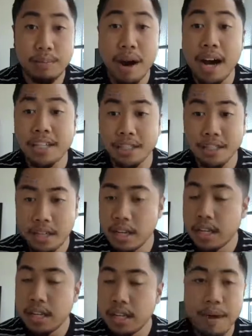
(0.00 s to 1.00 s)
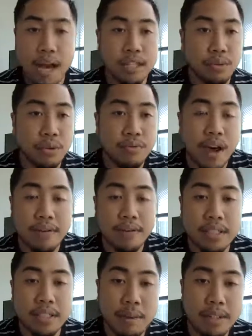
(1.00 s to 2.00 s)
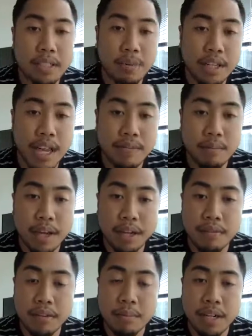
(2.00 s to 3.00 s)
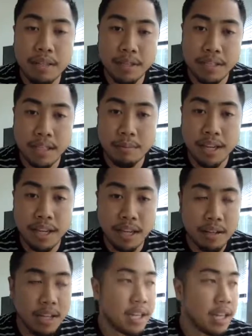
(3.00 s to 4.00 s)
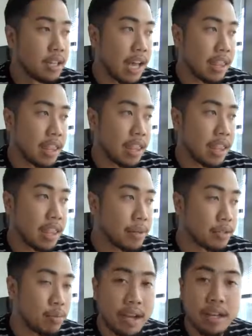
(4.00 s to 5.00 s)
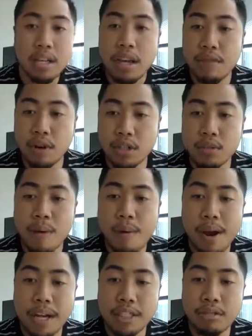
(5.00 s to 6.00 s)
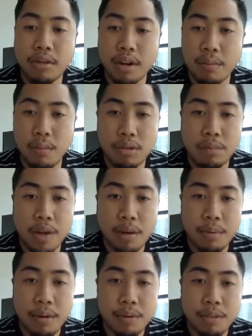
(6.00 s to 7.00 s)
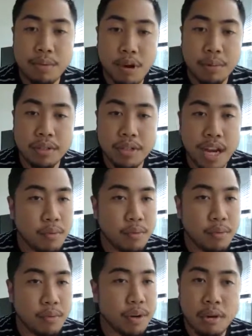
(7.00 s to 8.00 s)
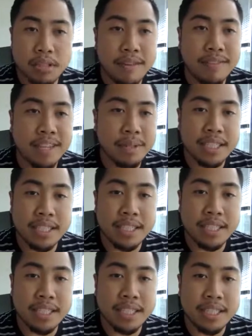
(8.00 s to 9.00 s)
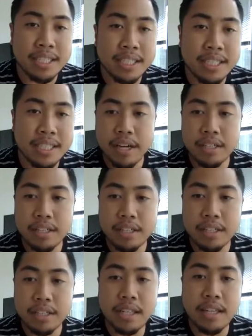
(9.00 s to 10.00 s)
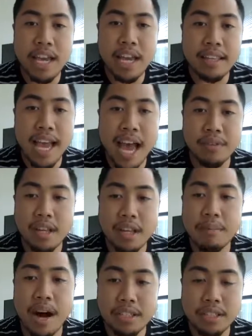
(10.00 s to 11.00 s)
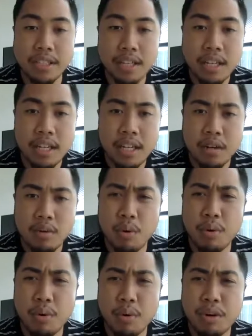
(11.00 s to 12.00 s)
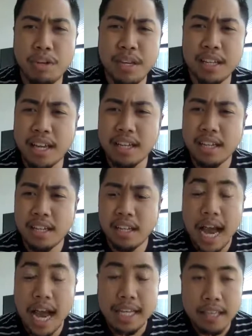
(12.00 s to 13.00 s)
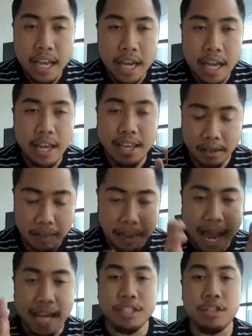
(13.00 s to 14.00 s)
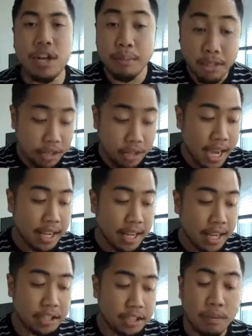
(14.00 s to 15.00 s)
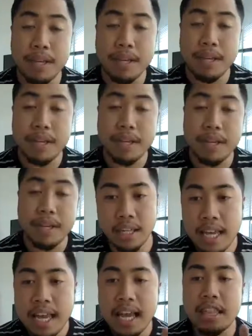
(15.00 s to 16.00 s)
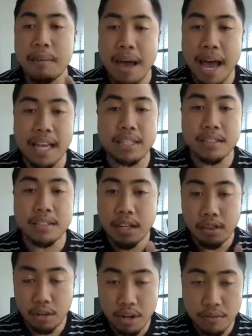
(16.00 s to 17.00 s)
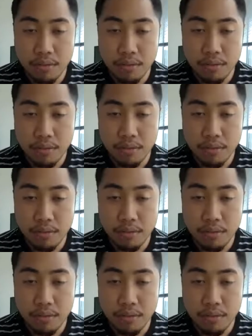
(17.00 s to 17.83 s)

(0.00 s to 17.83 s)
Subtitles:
Posture. The past 3 to 5 years, how much money have you made from the money that's in your bank account? Not that much. Why? If there is a way where I can show you, we can multiply your money, which would be open to. Everyone knows that David need to invite. But here's the thing that you have to have with that posture. Well, what do you mean? Like, I'm asking you, I'm literally heading into a meeting as you speak. In the past 3 to 5 years,